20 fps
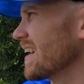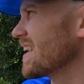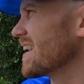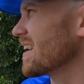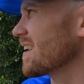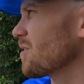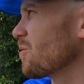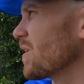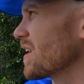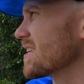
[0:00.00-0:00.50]
I
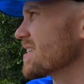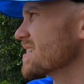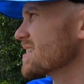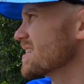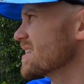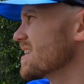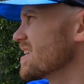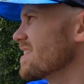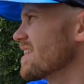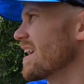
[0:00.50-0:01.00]
can't quite
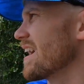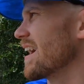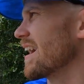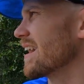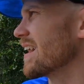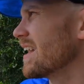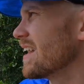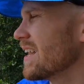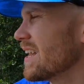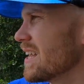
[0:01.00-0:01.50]
see that,
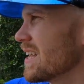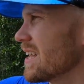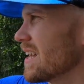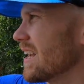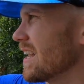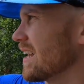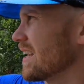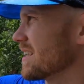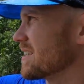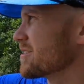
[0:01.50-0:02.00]

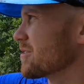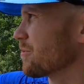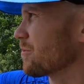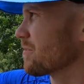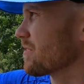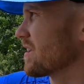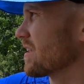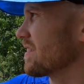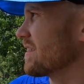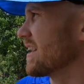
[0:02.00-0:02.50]
and I
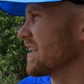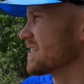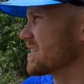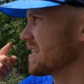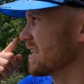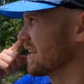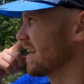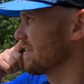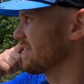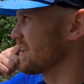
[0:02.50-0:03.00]
don't think that's
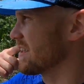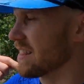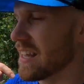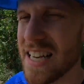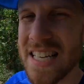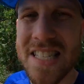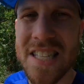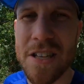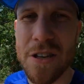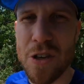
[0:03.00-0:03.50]
it. I think
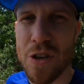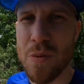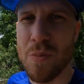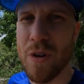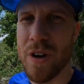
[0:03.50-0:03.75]
that's the new